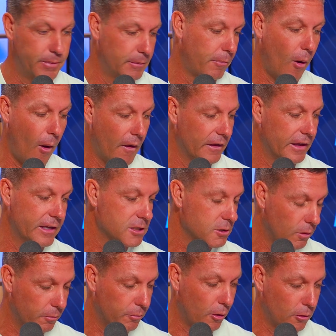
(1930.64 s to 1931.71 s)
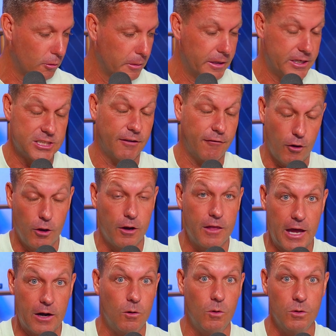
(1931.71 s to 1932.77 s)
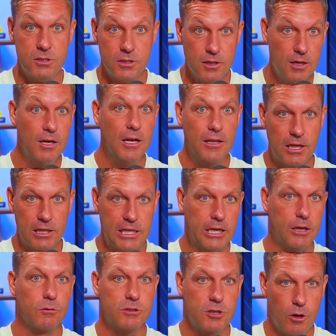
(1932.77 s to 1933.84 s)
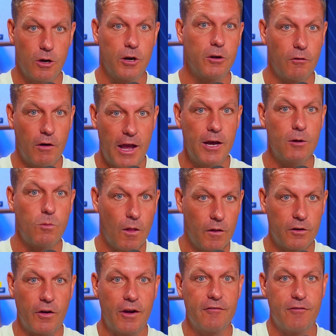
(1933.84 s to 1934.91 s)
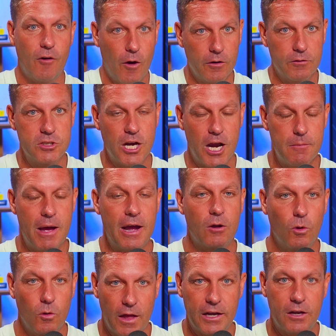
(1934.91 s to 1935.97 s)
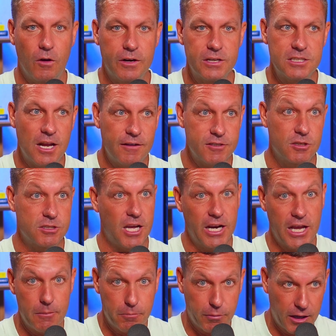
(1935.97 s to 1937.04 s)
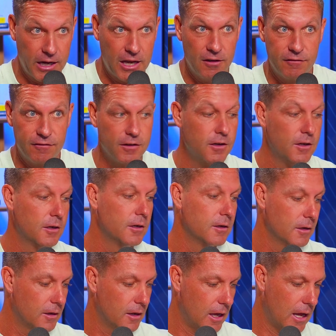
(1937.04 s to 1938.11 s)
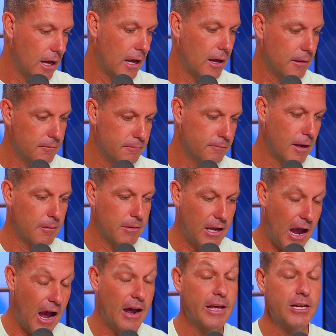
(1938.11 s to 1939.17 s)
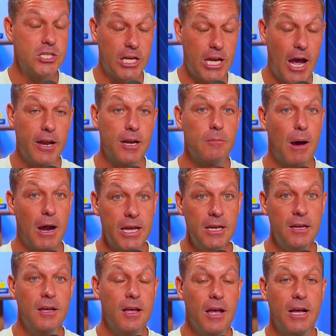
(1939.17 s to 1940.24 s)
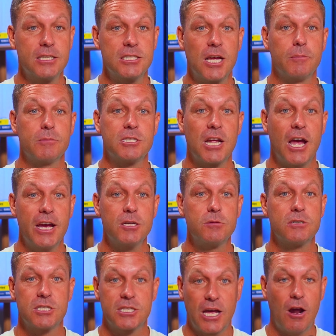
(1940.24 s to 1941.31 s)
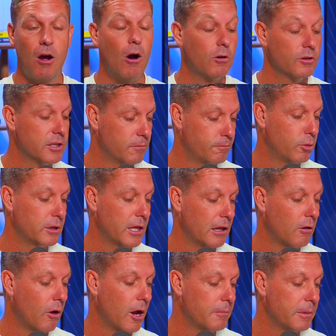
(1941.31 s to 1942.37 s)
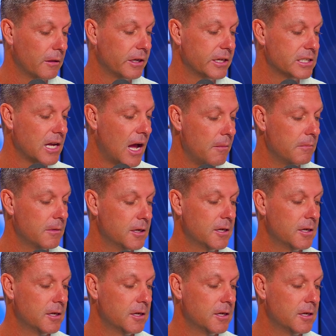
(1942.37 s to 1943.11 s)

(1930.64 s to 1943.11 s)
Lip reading: piling into it probably because they've heard of that horse and they think it'll turn it around. Waller Grand Final, J-Mac, all that kind of stuff. So it's going to get plenty of maybe uneducated money at some stage, which is going to put their liabilities up.